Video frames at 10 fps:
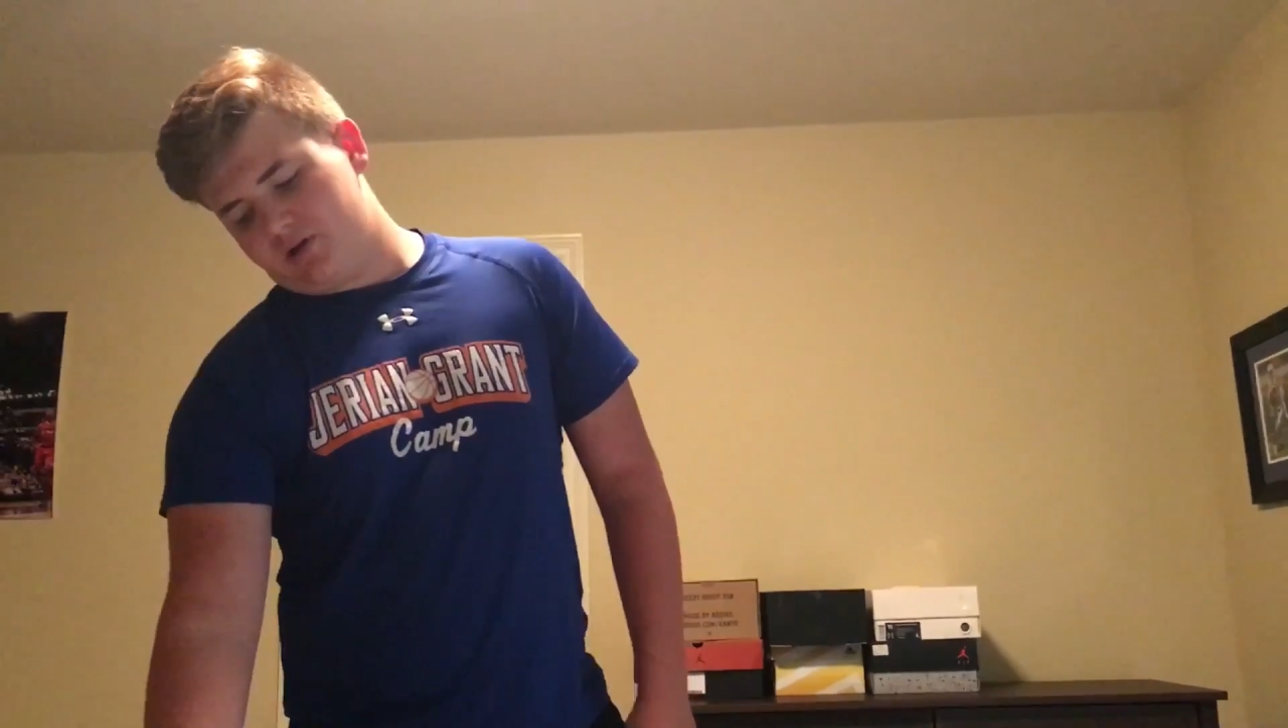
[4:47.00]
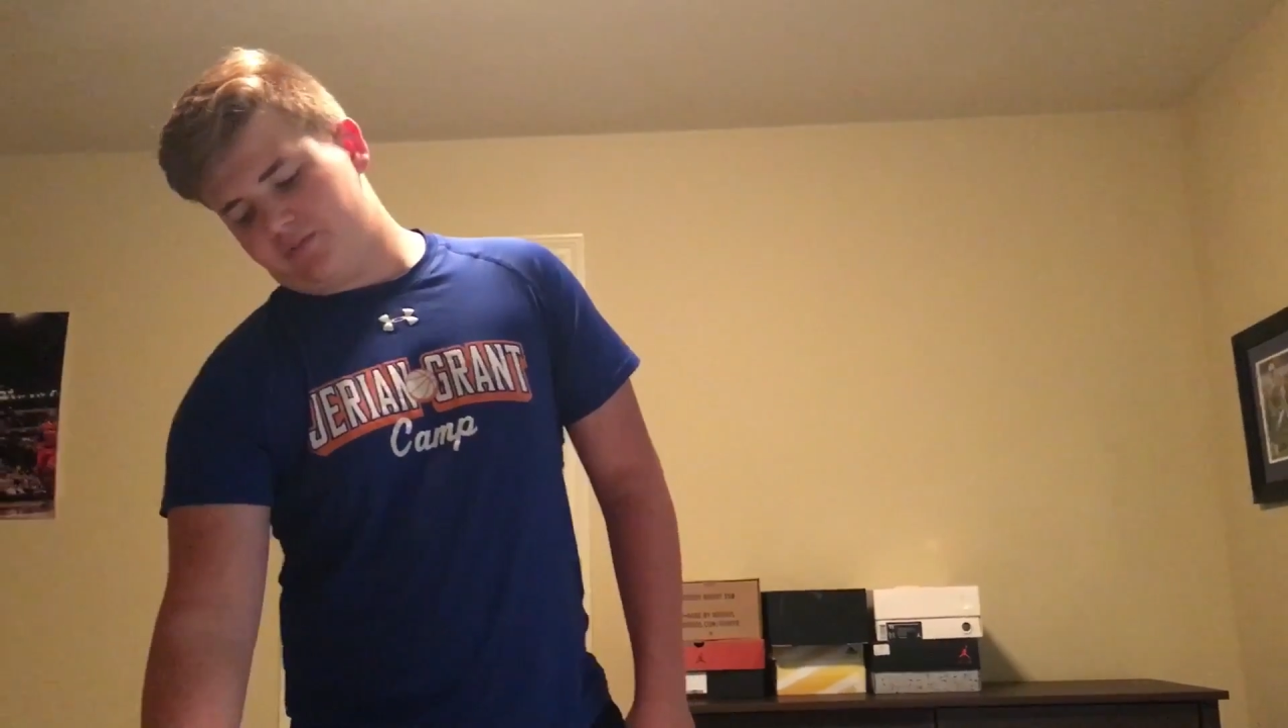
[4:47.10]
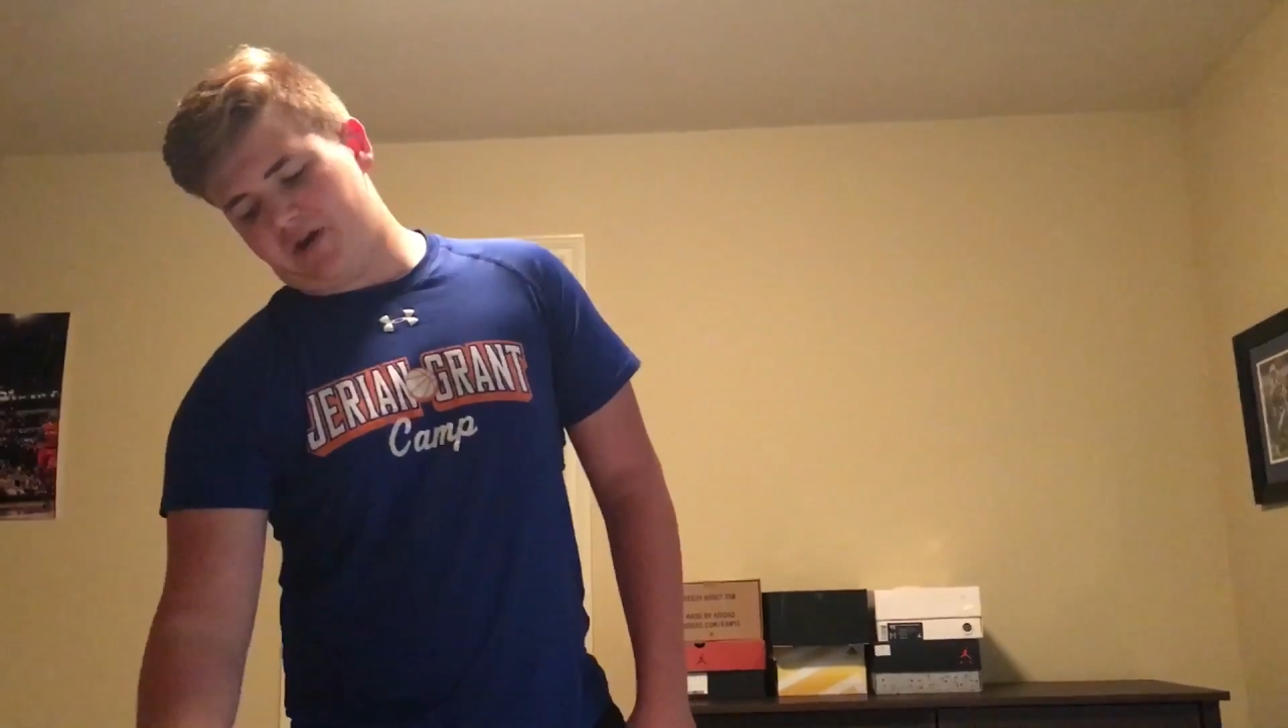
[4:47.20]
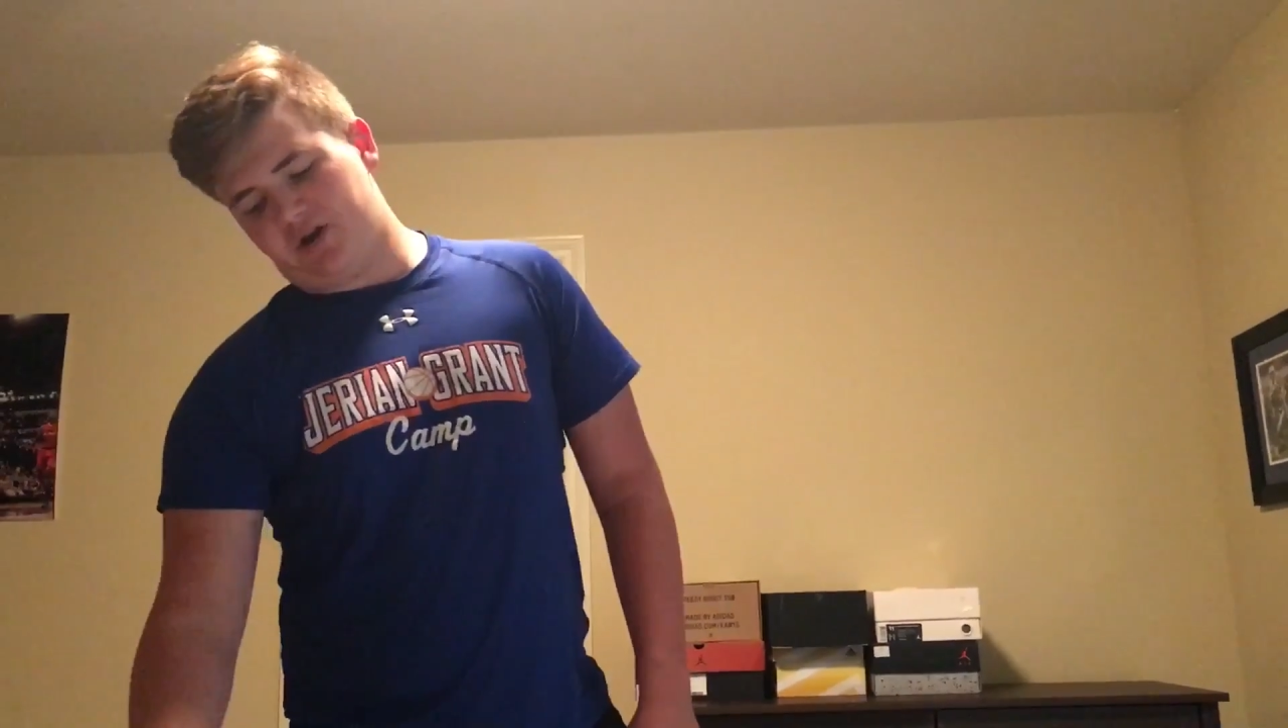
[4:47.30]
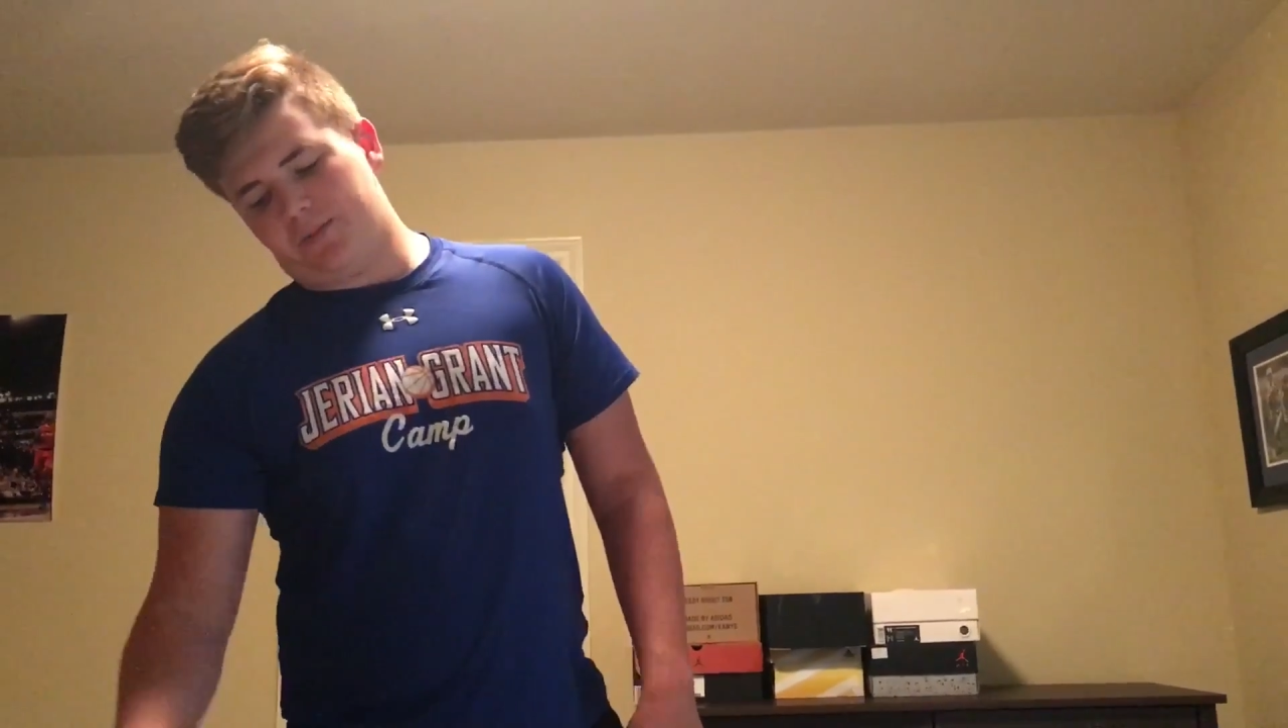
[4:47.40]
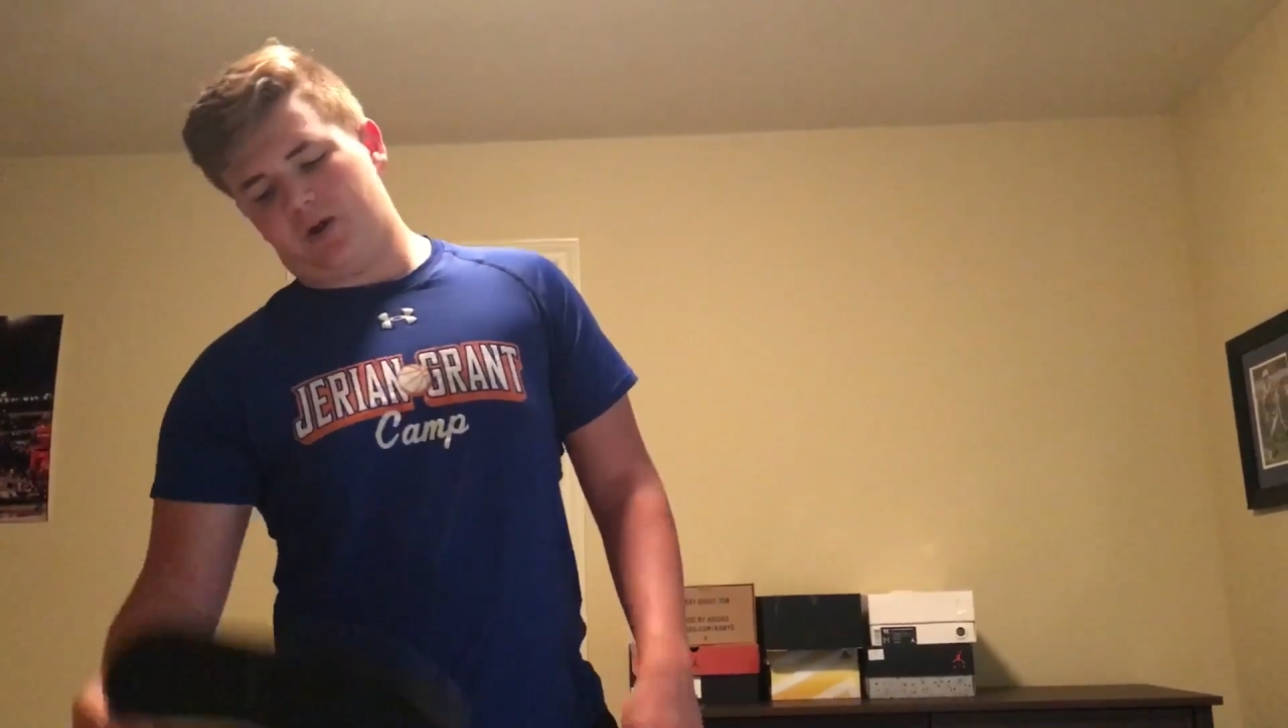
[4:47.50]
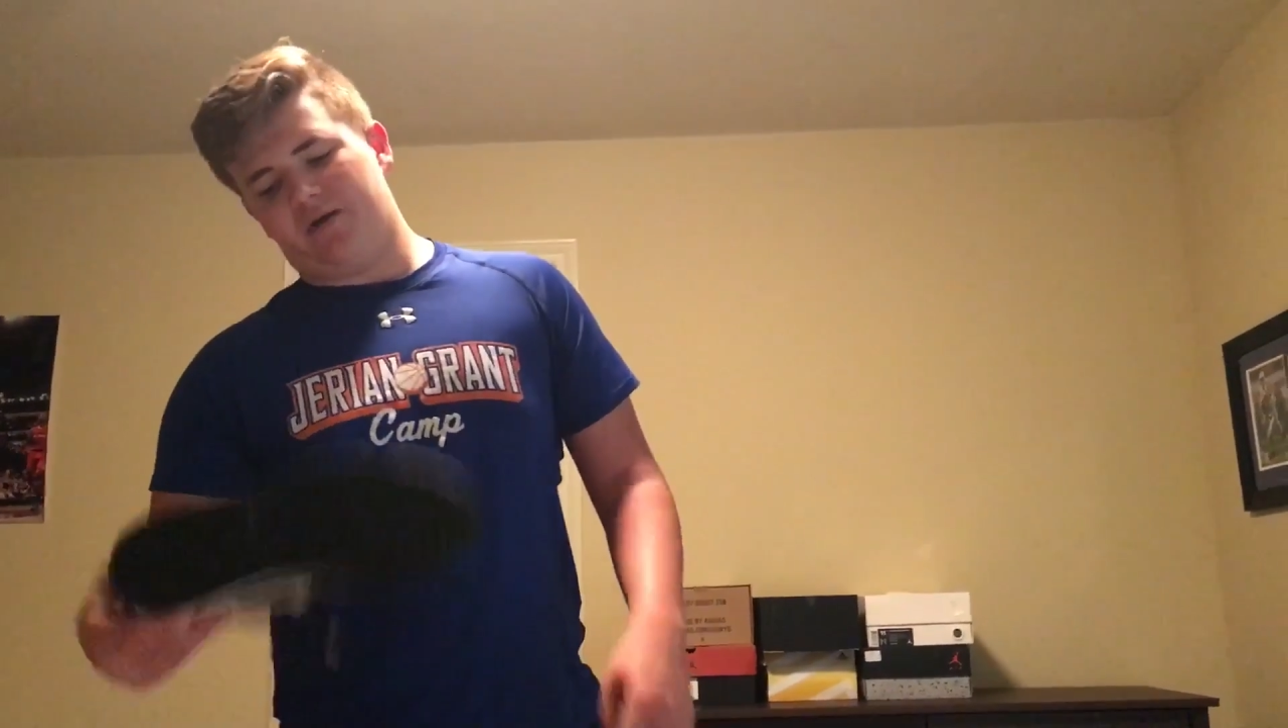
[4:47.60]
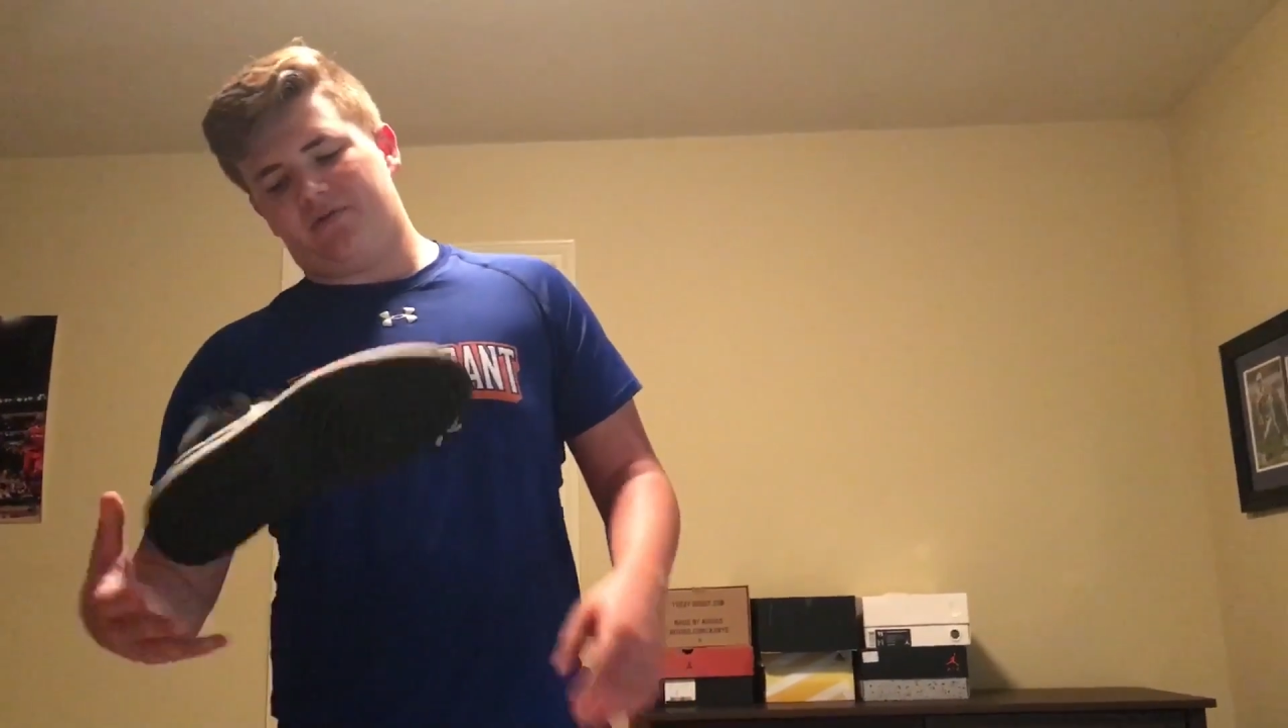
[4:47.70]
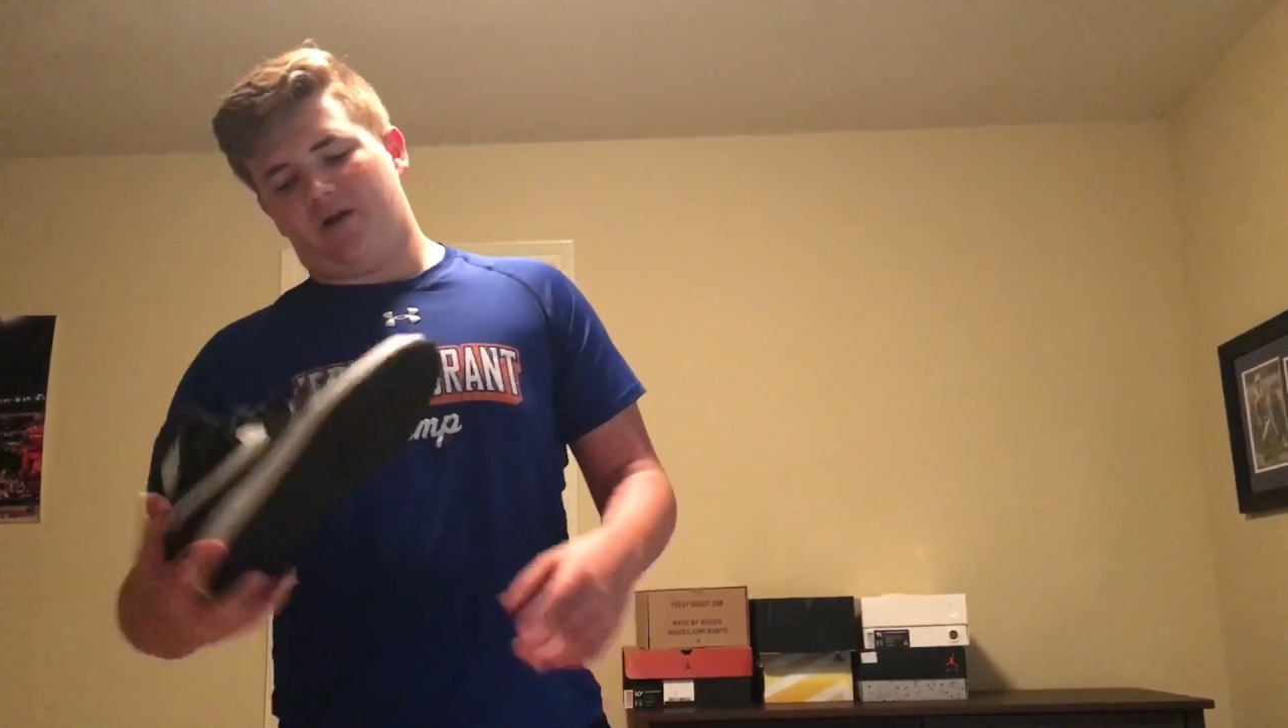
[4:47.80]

Made a good profit